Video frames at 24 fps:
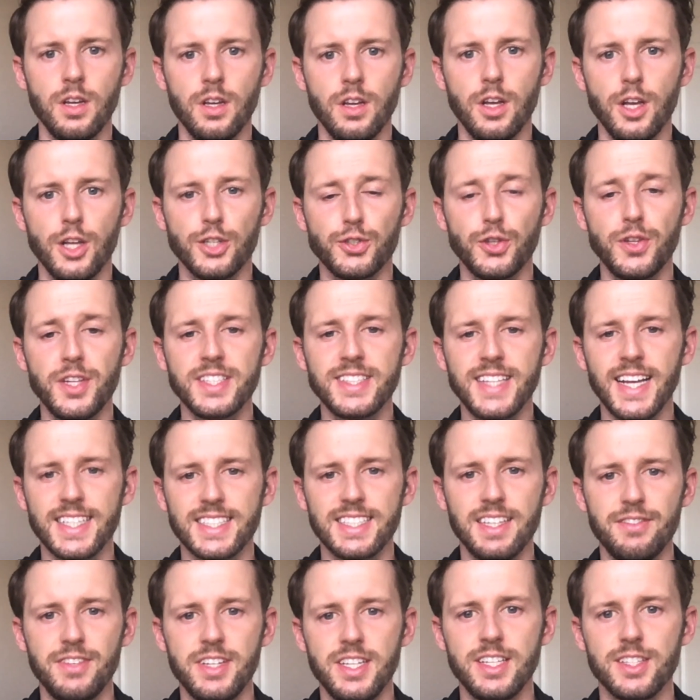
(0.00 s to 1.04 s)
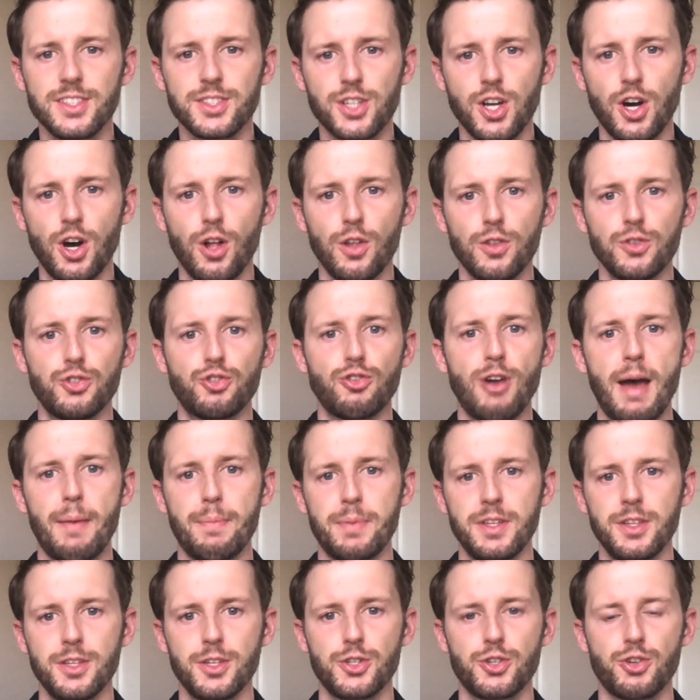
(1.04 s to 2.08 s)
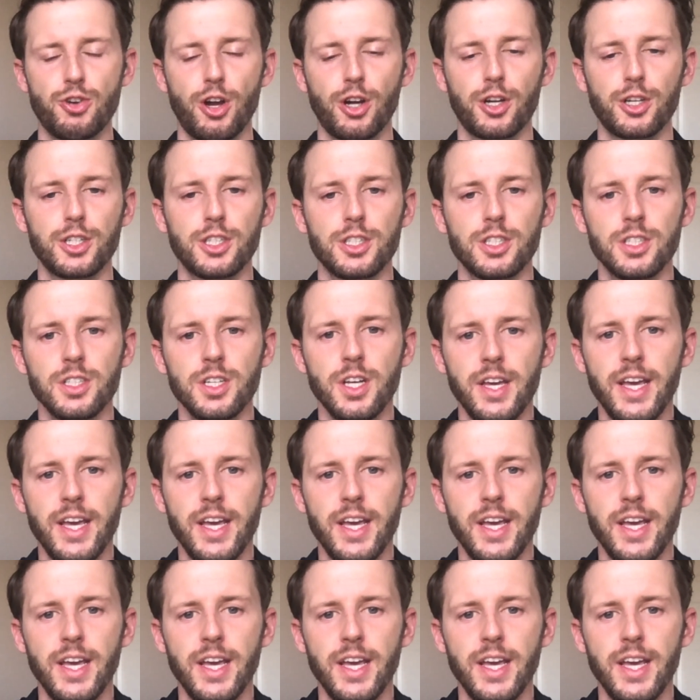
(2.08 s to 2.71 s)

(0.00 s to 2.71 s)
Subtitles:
So this activity is called dropping the struggle.